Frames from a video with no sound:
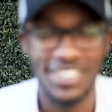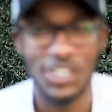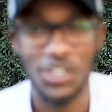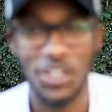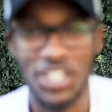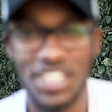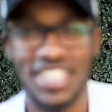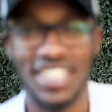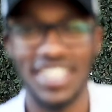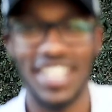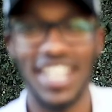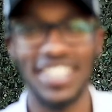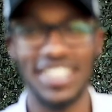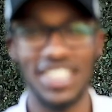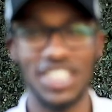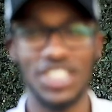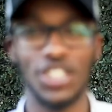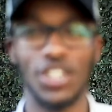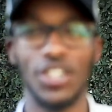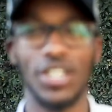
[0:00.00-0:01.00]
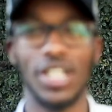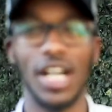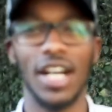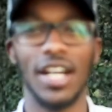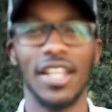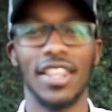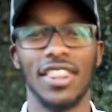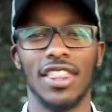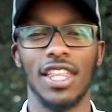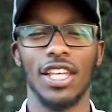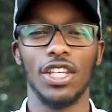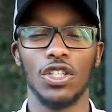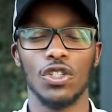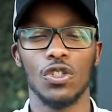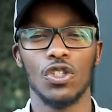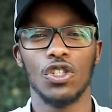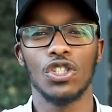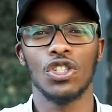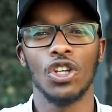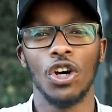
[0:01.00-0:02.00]
is Christian Kaitashonga. Thank
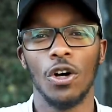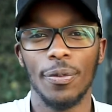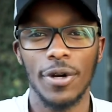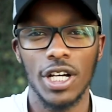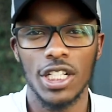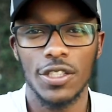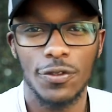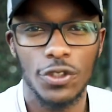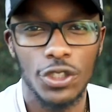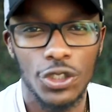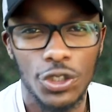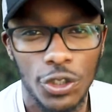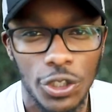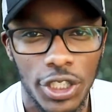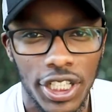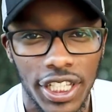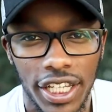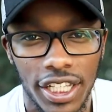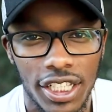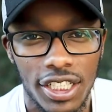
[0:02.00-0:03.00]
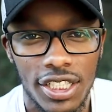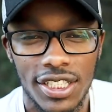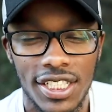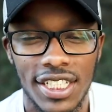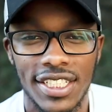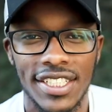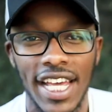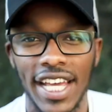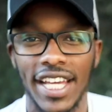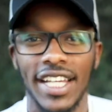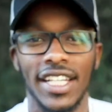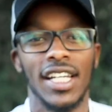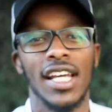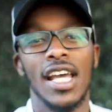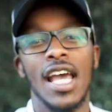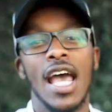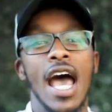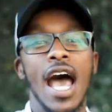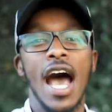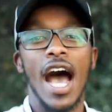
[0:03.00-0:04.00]
you so much for tuning in. Today,
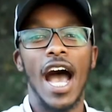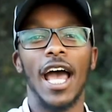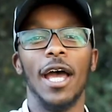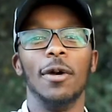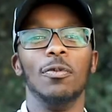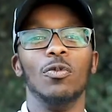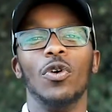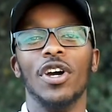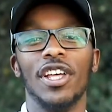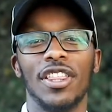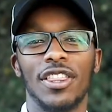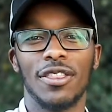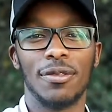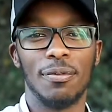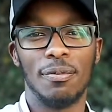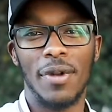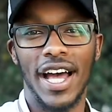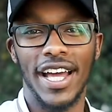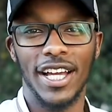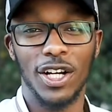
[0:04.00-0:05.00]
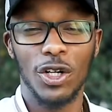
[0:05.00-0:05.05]
I'm with my